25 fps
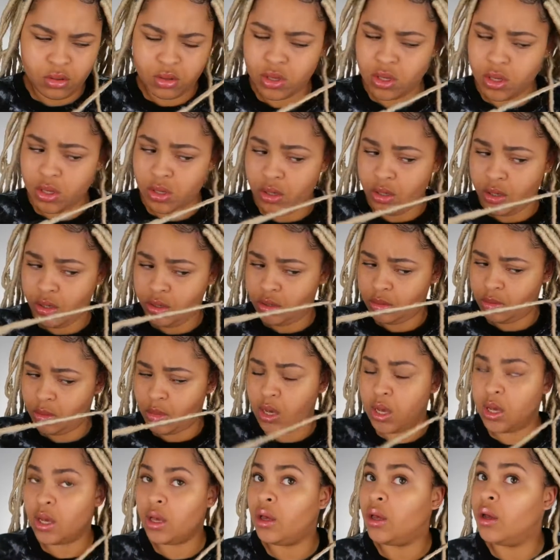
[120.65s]
Okay, there's
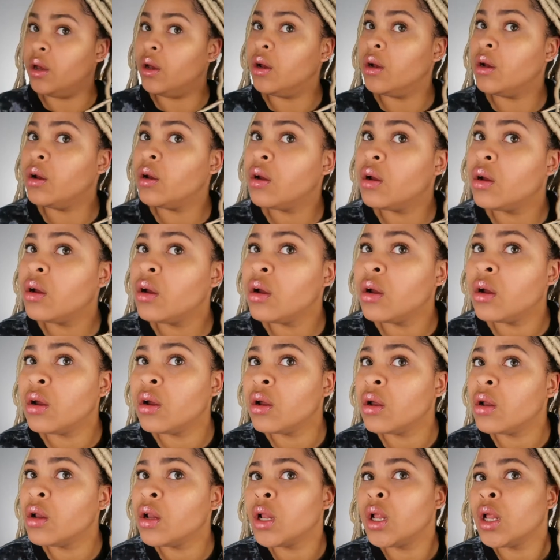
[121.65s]
my hair.
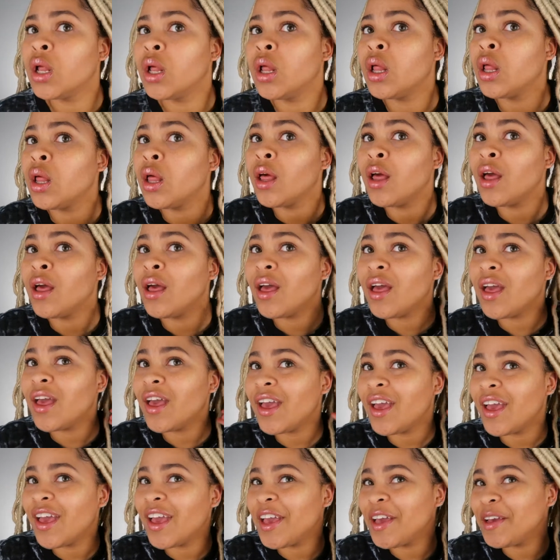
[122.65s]

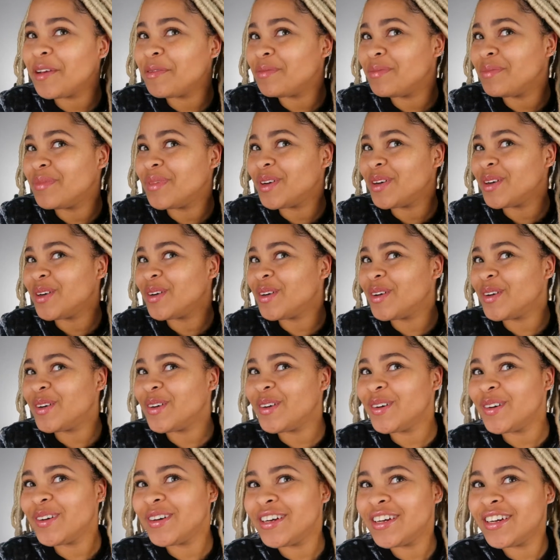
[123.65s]
Hey
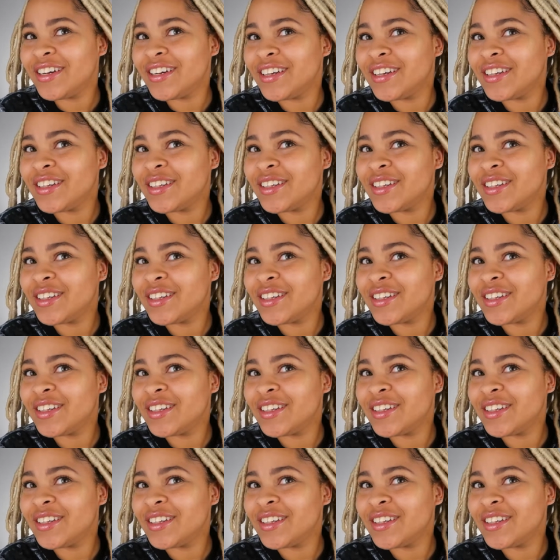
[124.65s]
boo,